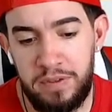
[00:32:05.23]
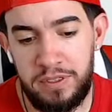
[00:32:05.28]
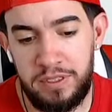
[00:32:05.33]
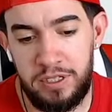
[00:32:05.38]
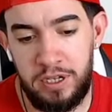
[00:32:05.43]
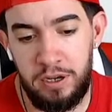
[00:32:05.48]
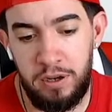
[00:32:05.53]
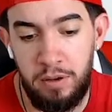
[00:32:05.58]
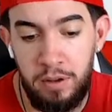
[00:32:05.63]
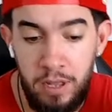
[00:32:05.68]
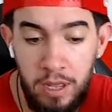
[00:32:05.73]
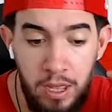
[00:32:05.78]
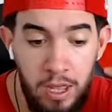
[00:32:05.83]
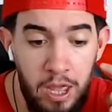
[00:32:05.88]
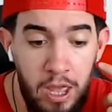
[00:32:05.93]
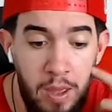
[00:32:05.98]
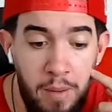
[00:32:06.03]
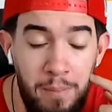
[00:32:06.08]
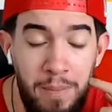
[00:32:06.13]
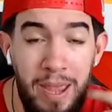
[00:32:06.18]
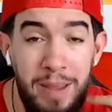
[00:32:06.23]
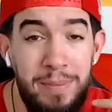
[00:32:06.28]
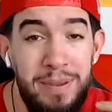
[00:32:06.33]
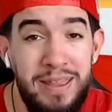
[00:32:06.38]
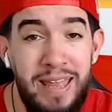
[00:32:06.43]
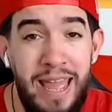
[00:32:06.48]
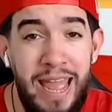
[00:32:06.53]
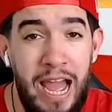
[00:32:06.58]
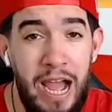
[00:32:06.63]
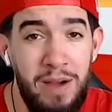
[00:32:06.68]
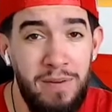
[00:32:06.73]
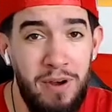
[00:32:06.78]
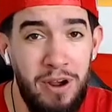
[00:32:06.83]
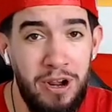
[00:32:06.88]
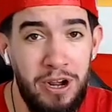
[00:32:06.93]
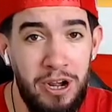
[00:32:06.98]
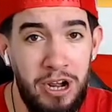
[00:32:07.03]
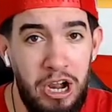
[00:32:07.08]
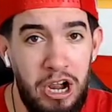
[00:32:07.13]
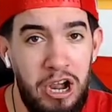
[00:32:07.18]
So maybe they have
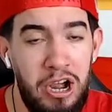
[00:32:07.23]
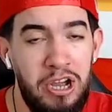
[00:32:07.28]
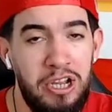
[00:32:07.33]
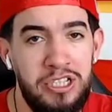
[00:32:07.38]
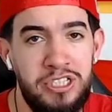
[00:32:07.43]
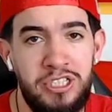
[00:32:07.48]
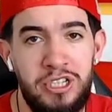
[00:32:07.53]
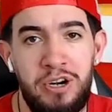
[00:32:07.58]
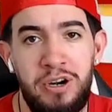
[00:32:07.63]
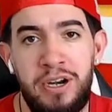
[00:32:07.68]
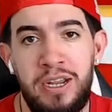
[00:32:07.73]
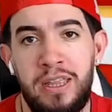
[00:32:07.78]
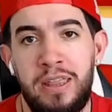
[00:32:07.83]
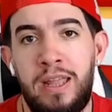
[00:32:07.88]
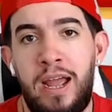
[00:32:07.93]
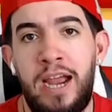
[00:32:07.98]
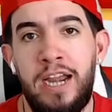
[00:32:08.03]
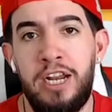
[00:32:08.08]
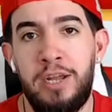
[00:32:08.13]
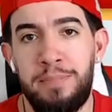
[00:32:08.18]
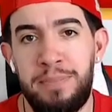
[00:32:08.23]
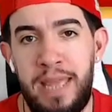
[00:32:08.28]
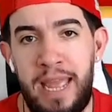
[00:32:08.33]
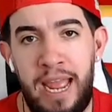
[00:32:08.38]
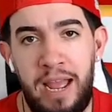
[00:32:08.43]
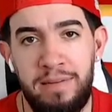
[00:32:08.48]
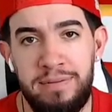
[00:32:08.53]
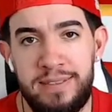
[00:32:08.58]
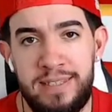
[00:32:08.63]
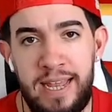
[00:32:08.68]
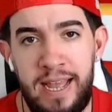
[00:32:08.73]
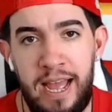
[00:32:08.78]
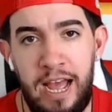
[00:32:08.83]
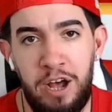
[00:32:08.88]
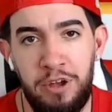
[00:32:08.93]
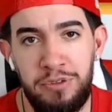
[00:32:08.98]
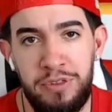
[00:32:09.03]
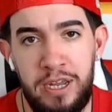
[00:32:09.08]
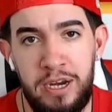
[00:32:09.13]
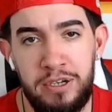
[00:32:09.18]
a certain lineup they have set
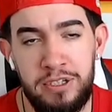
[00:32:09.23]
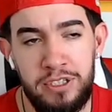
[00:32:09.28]
out there.